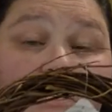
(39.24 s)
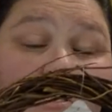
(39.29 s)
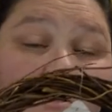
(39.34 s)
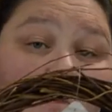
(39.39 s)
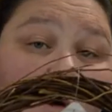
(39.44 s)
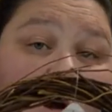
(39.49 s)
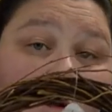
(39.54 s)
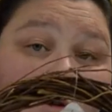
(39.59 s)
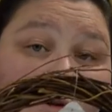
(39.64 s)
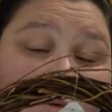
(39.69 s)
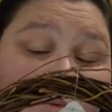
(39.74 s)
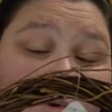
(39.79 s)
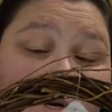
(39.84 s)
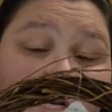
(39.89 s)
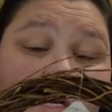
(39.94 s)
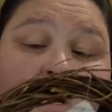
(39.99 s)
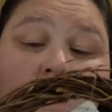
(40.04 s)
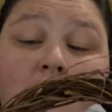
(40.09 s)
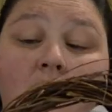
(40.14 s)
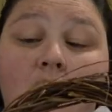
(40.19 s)
smaller
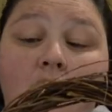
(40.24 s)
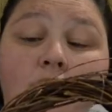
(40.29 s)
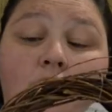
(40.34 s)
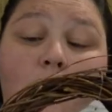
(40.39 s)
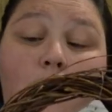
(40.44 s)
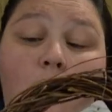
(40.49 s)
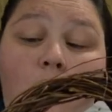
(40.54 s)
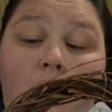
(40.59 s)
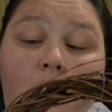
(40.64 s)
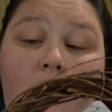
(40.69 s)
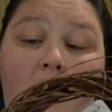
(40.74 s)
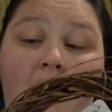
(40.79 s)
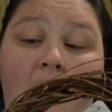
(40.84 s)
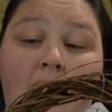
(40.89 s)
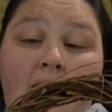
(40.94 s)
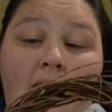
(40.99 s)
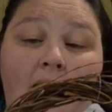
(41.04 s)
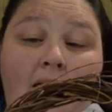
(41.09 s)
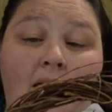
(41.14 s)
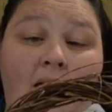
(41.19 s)
one for
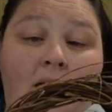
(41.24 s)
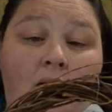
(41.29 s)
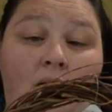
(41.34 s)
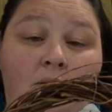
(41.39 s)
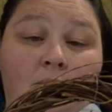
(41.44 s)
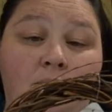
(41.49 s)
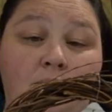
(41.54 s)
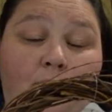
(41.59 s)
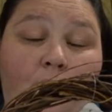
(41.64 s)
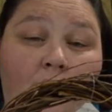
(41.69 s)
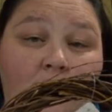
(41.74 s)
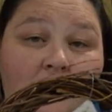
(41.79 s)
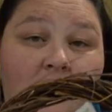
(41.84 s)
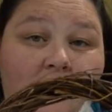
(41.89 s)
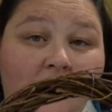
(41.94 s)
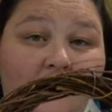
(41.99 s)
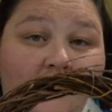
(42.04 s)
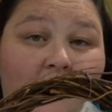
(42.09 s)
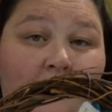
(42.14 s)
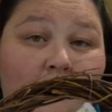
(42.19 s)
a
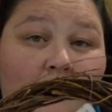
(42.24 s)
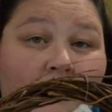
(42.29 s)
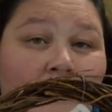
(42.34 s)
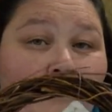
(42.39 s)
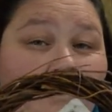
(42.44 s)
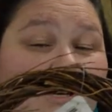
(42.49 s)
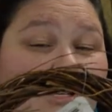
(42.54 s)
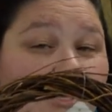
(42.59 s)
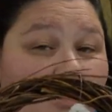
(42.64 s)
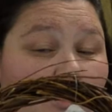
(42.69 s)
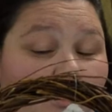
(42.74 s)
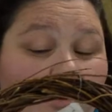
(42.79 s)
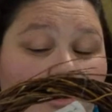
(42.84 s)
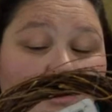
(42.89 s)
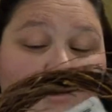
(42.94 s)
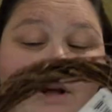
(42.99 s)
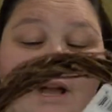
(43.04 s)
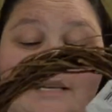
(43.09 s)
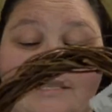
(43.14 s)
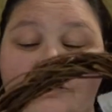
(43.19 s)
project that I'm going to be showing
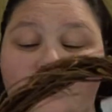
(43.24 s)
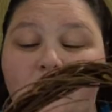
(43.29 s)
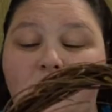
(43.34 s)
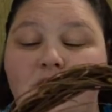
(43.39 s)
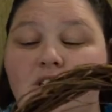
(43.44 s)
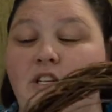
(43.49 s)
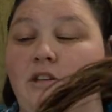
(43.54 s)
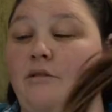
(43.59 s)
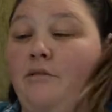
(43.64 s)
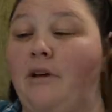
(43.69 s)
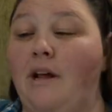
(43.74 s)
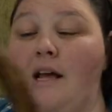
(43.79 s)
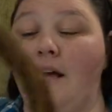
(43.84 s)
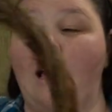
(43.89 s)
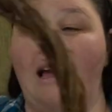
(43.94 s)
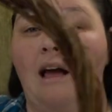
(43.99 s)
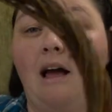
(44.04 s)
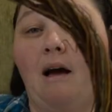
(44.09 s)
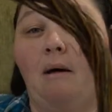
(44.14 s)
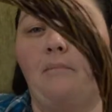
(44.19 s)
you guys here soon.
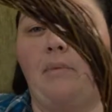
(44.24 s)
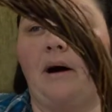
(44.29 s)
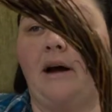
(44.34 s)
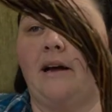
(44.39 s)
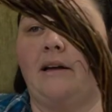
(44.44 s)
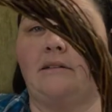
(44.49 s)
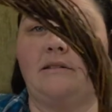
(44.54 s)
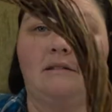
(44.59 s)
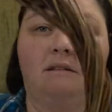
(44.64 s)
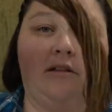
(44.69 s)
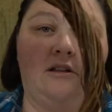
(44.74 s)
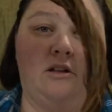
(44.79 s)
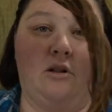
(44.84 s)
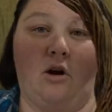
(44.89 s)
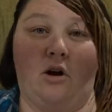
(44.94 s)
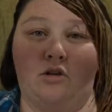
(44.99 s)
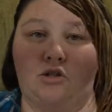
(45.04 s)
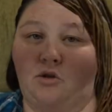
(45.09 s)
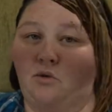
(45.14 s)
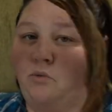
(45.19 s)
But the
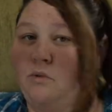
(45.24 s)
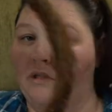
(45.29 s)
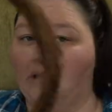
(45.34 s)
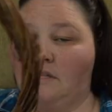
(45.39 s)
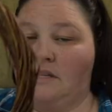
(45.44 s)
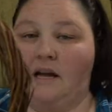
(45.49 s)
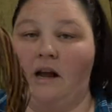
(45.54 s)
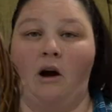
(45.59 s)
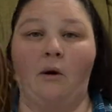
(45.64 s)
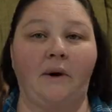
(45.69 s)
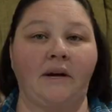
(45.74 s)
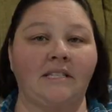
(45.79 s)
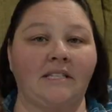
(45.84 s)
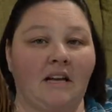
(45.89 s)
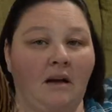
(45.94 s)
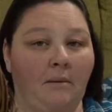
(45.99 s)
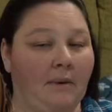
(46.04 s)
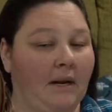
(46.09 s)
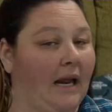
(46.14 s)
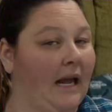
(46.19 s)
larger ones, they always
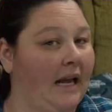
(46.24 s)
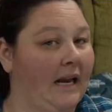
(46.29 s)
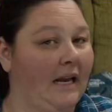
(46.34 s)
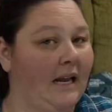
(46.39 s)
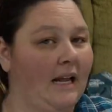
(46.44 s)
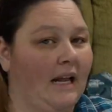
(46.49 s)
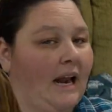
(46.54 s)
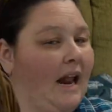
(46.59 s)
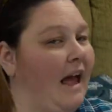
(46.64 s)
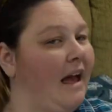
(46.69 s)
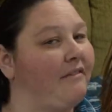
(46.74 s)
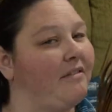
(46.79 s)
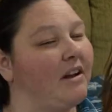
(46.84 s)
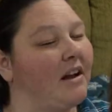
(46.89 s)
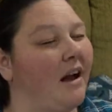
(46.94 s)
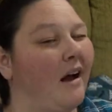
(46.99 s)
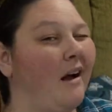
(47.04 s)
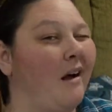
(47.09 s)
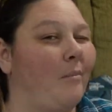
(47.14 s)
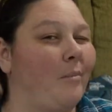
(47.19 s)
come in handy. And I have a
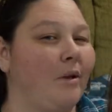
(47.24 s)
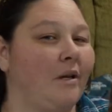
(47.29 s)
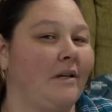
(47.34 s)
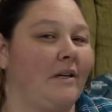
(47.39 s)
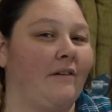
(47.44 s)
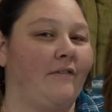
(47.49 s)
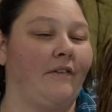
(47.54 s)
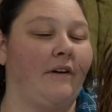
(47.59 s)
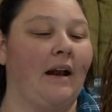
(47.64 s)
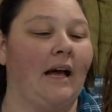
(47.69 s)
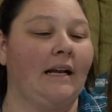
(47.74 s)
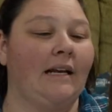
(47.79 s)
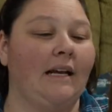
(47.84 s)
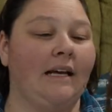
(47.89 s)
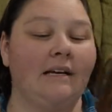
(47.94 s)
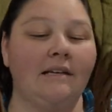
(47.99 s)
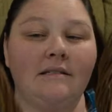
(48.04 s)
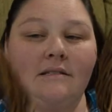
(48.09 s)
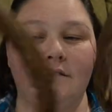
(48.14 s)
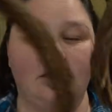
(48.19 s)
couple of different
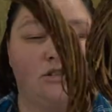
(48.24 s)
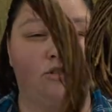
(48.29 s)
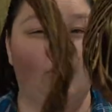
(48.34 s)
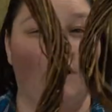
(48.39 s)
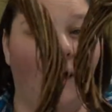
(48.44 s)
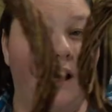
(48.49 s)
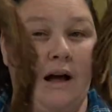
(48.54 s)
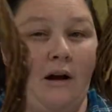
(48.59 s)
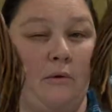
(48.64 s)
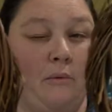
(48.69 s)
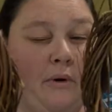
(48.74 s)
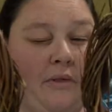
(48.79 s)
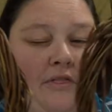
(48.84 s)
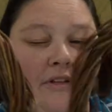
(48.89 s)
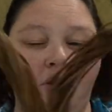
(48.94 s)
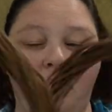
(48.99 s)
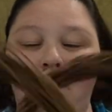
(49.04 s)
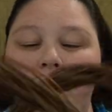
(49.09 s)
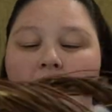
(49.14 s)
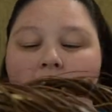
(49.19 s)
ideas to try out with
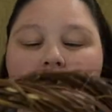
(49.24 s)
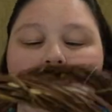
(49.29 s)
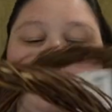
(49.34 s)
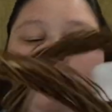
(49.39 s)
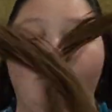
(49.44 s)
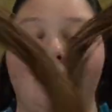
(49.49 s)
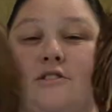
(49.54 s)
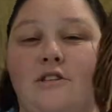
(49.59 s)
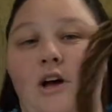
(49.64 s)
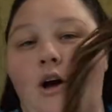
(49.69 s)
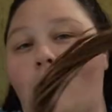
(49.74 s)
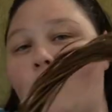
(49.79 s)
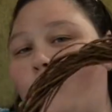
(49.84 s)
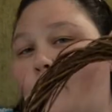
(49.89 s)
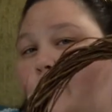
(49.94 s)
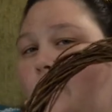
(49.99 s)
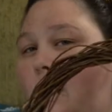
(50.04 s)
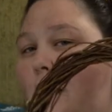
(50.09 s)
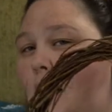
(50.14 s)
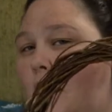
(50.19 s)
them.
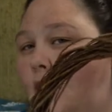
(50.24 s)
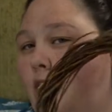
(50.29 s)
So